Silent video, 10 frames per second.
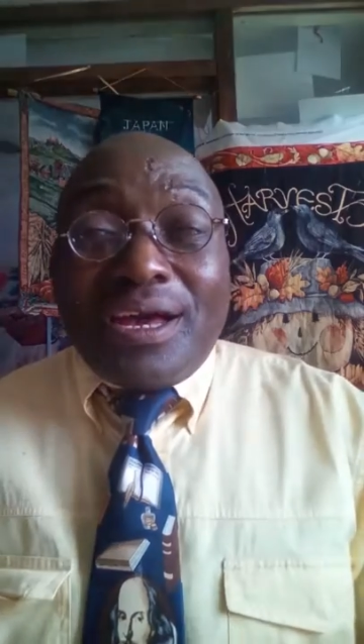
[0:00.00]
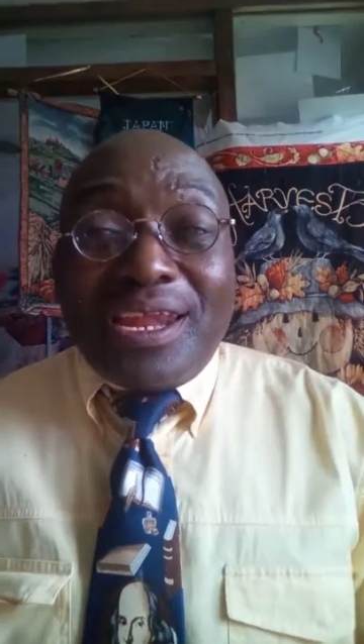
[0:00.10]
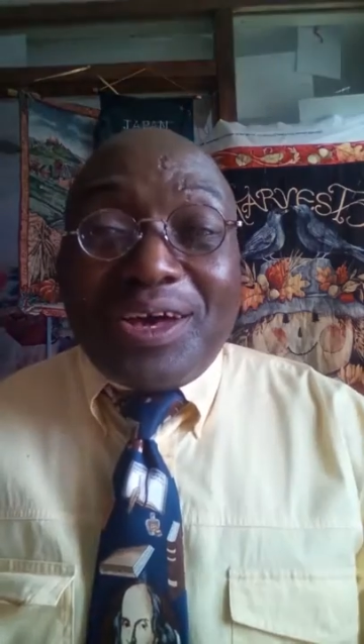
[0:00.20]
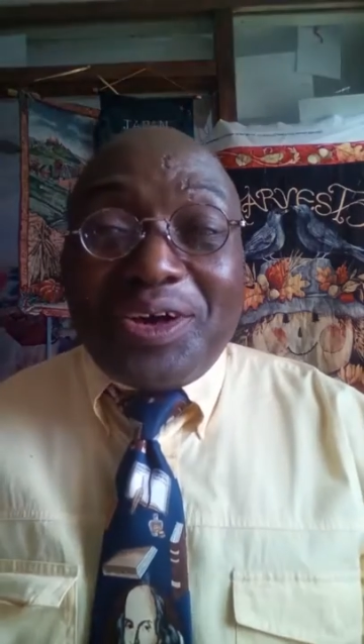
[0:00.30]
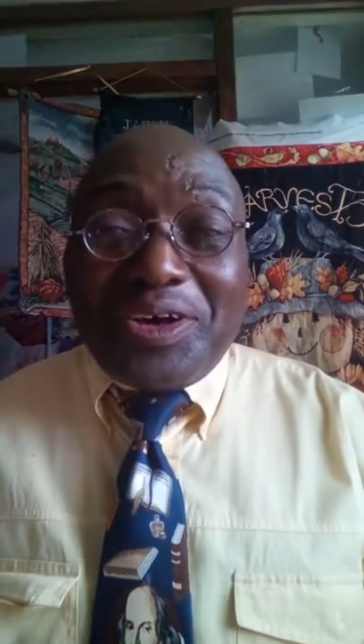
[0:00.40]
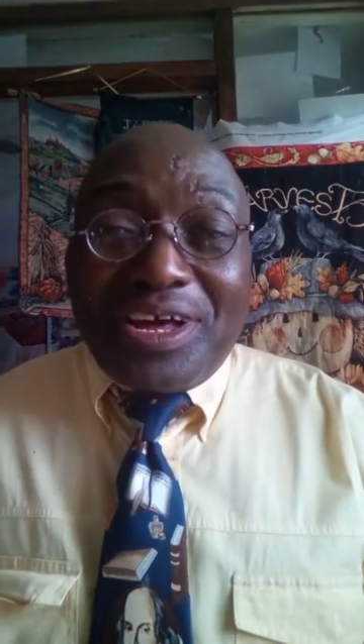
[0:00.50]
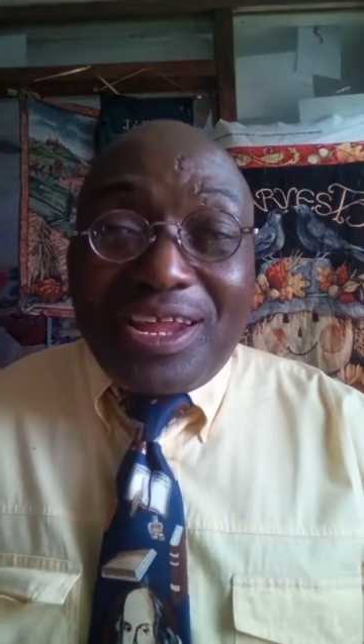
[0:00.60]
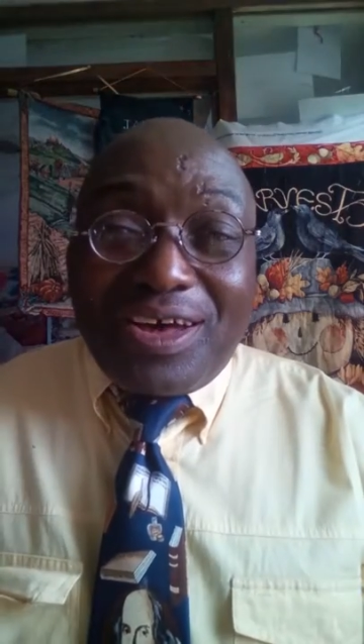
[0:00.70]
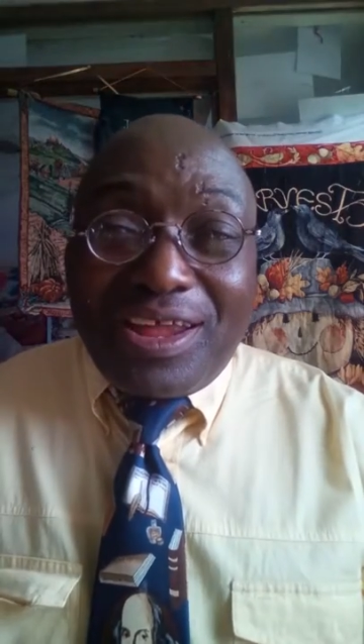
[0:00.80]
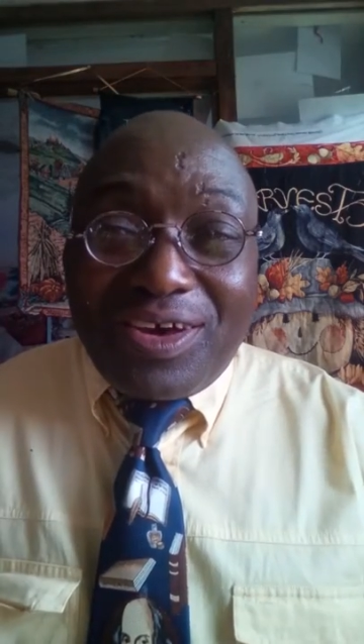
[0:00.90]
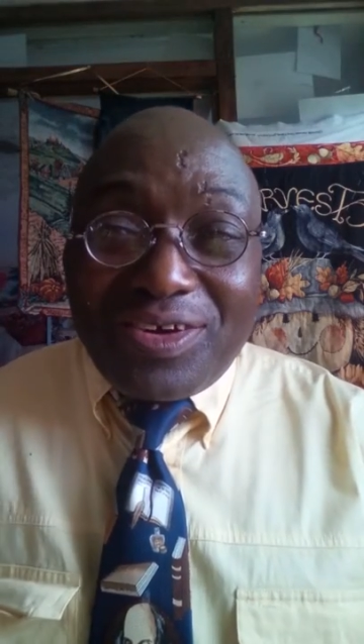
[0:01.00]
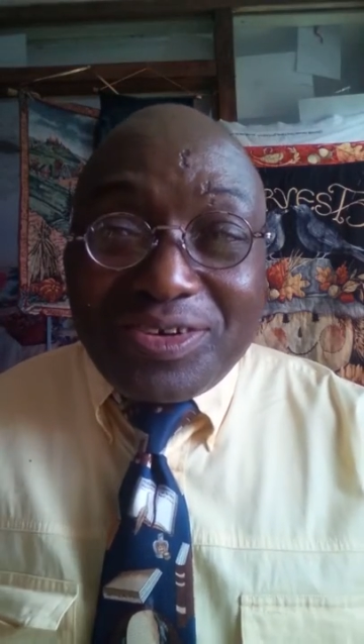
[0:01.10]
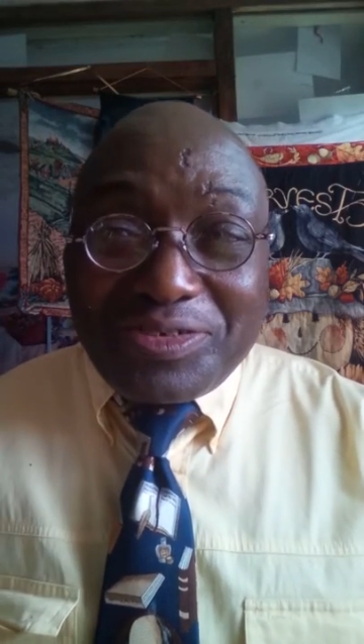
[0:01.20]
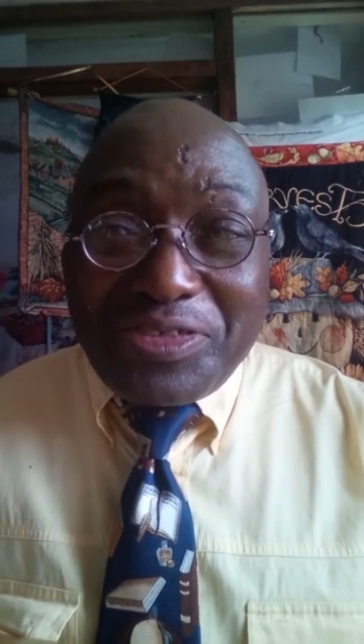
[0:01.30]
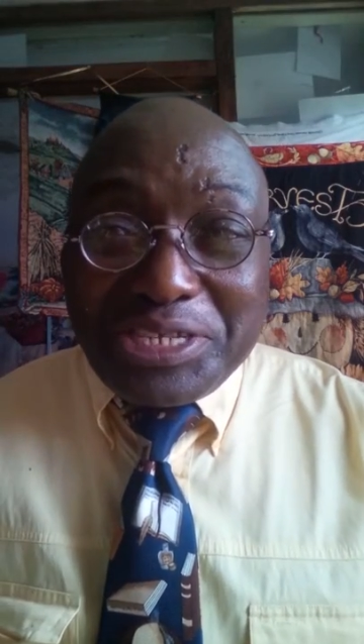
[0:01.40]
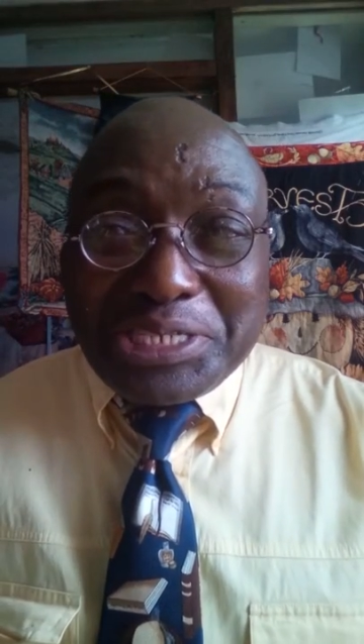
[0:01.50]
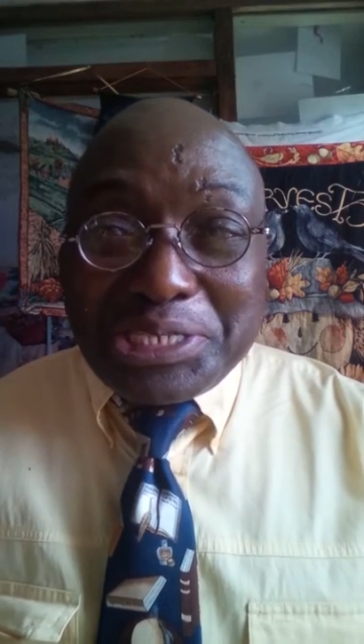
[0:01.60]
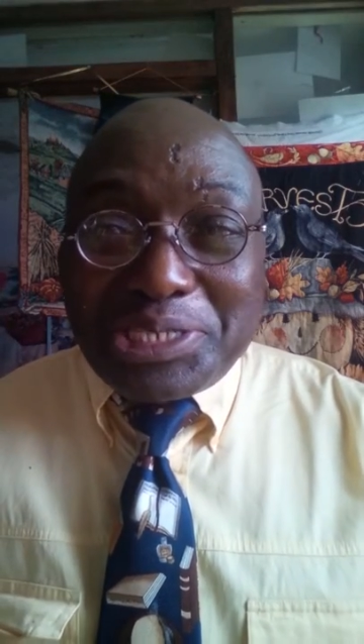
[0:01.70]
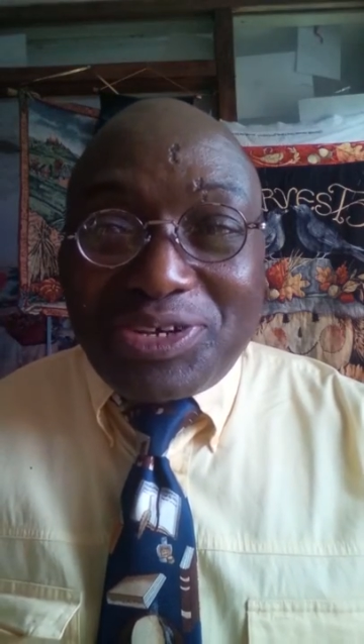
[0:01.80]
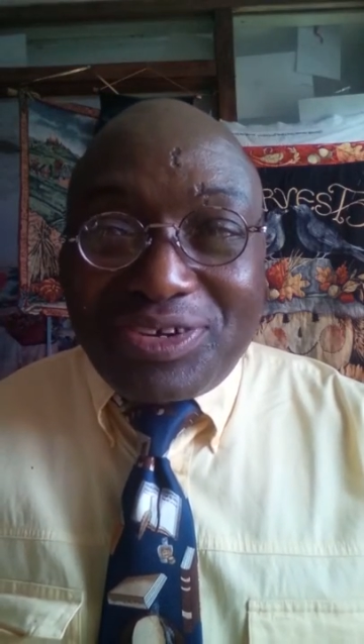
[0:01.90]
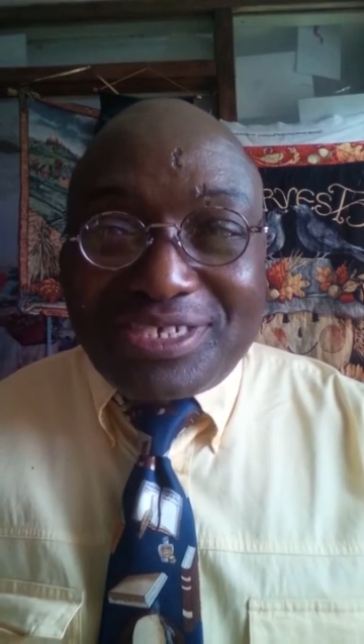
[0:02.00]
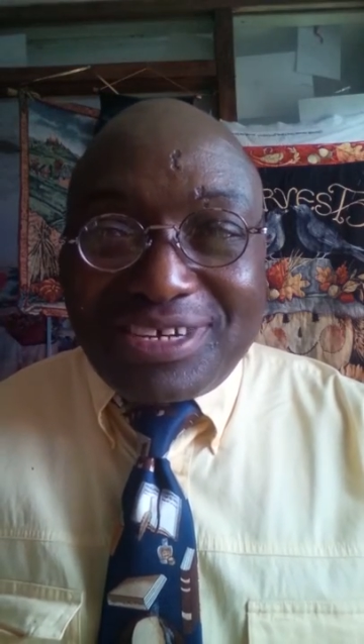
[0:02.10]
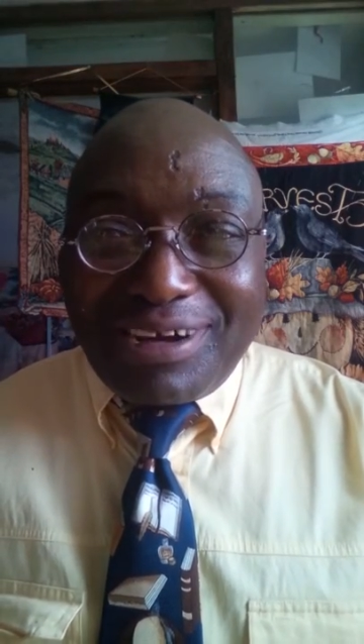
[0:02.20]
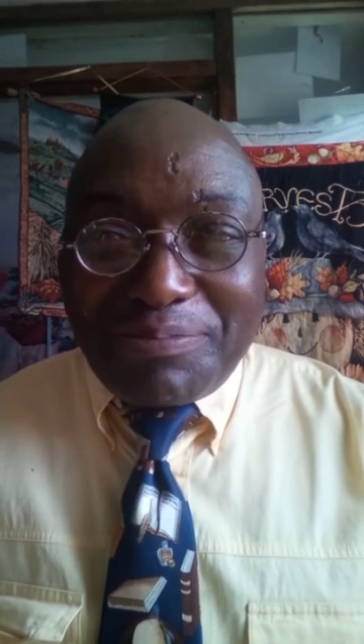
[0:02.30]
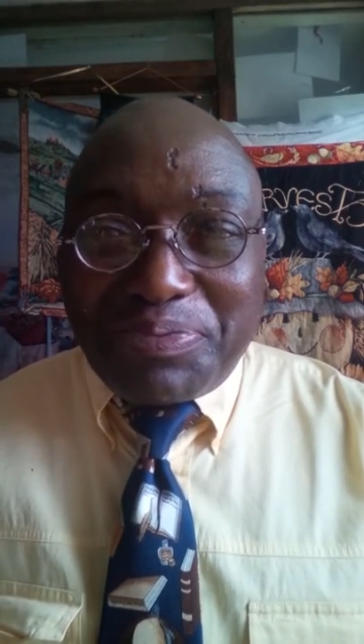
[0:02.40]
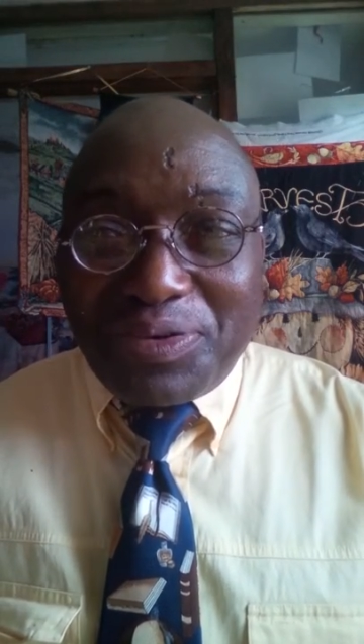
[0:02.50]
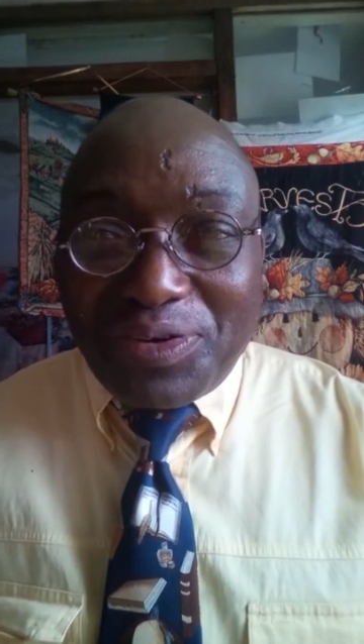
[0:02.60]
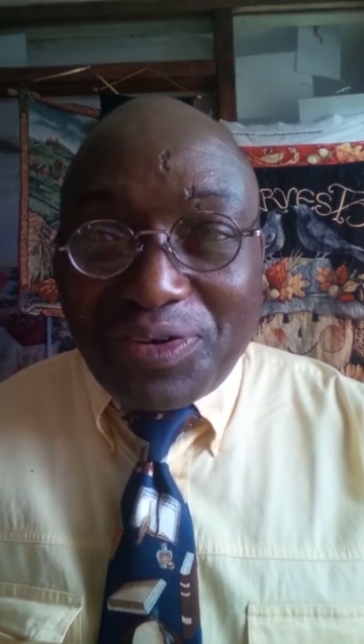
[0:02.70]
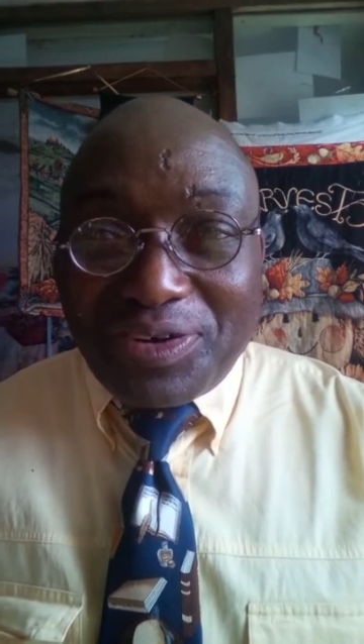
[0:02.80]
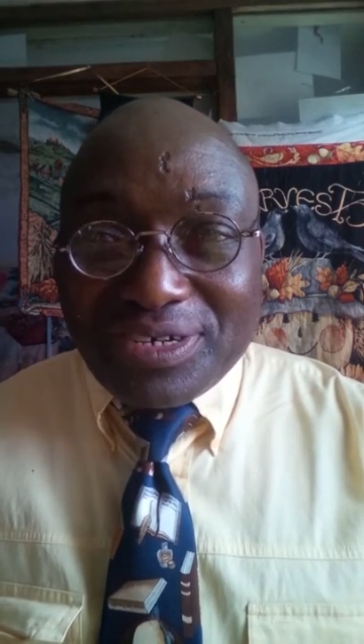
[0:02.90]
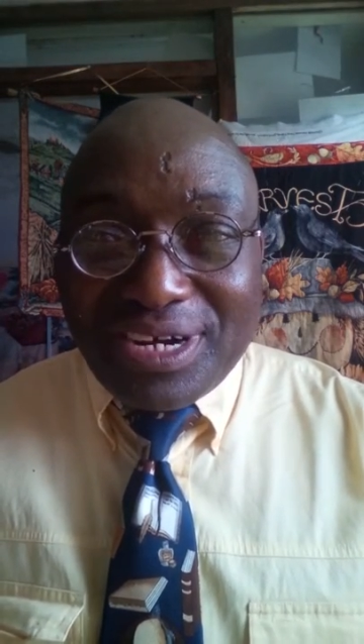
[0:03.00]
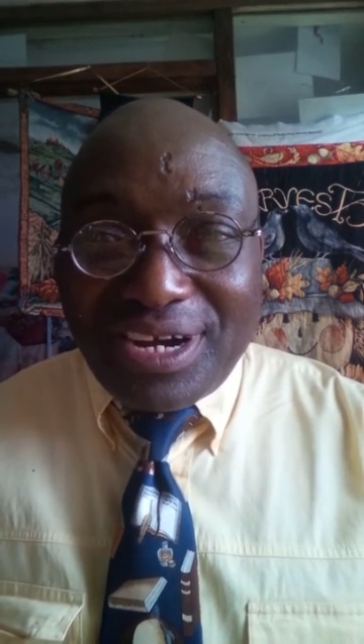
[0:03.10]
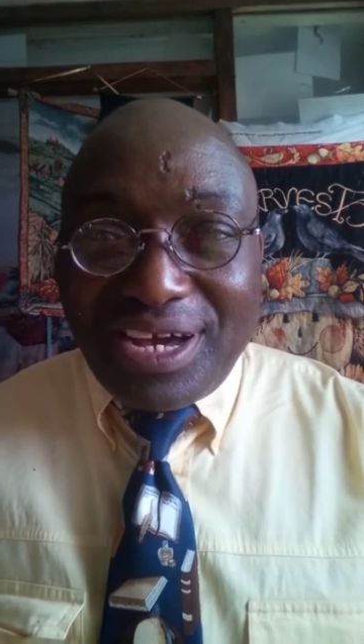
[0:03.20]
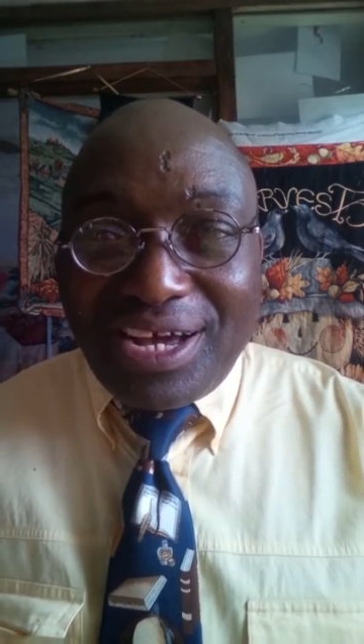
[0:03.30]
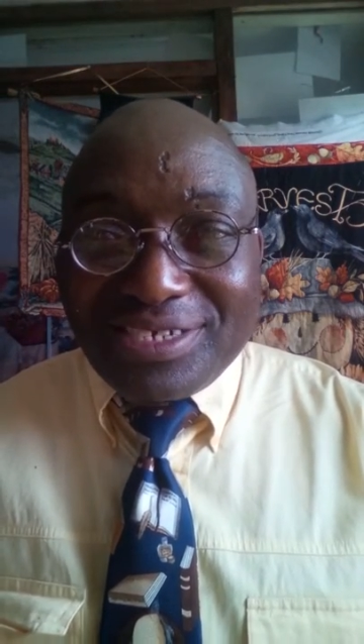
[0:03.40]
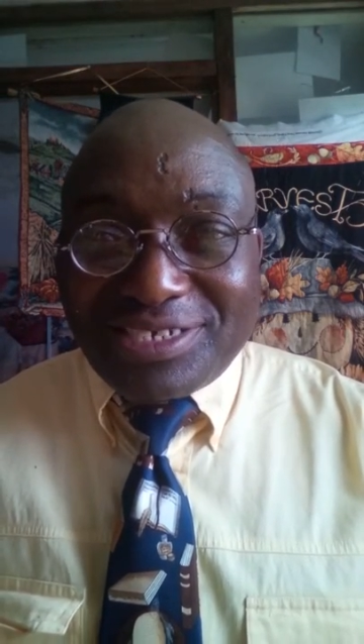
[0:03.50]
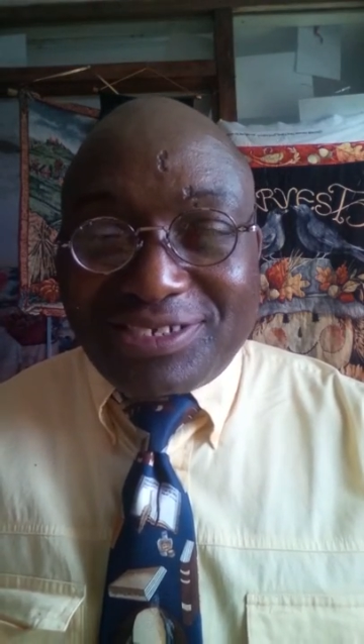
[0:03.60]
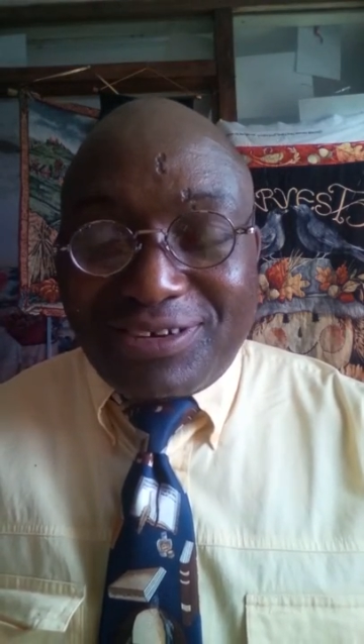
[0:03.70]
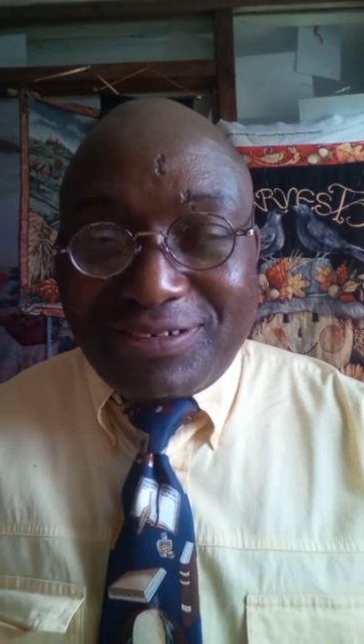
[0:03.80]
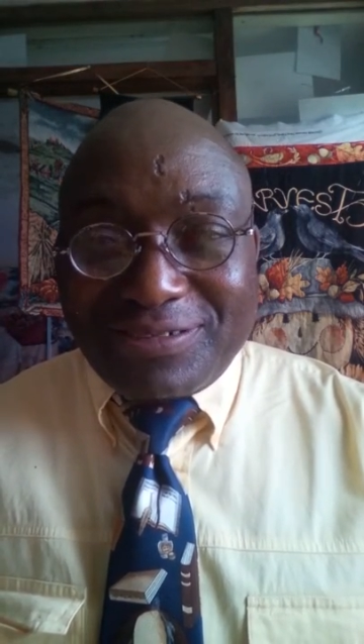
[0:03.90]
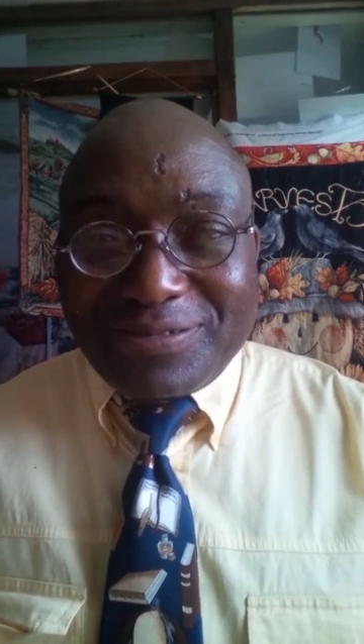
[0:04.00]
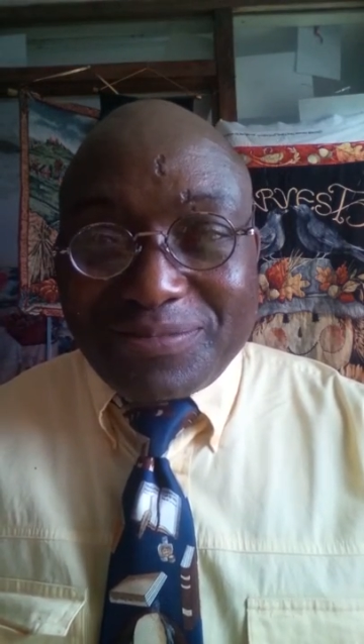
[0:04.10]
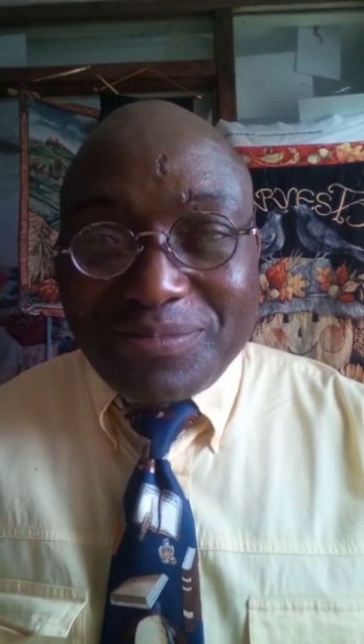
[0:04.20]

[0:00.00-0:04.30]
Hello, hello, hello. This is Dr. Paul Nelson.